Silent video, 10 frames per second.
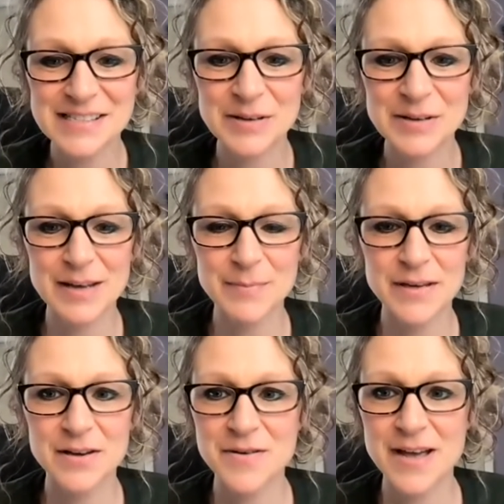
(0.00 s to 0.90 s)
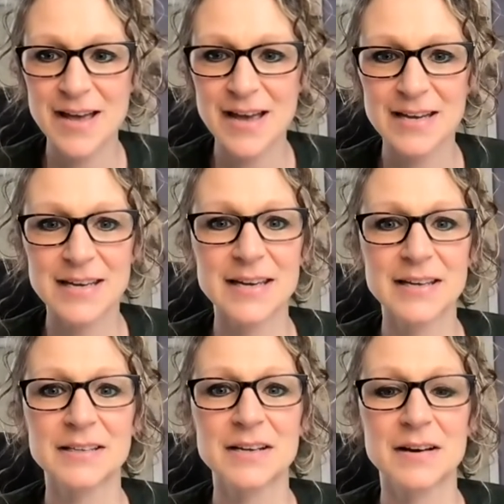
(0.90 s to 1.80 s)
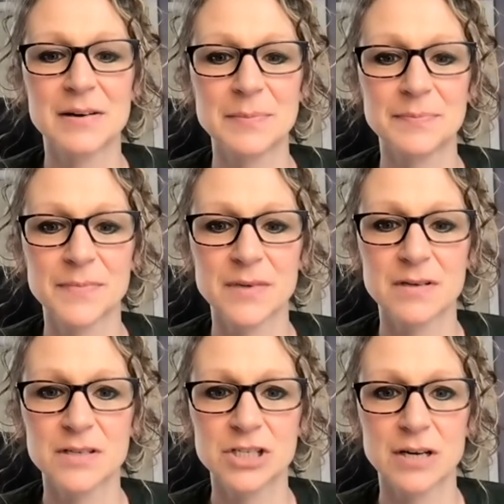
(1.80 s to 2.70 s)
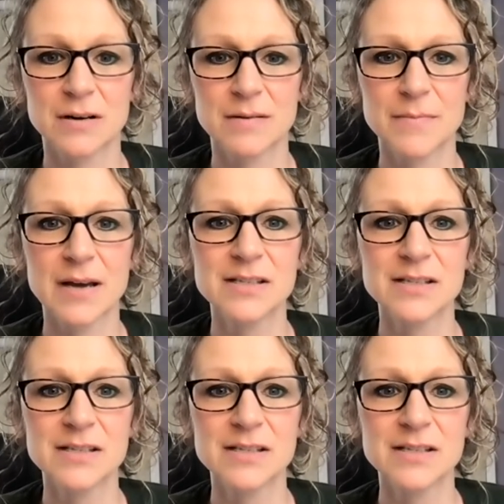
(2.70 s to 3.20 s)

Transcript: So let me go ahead and um, share my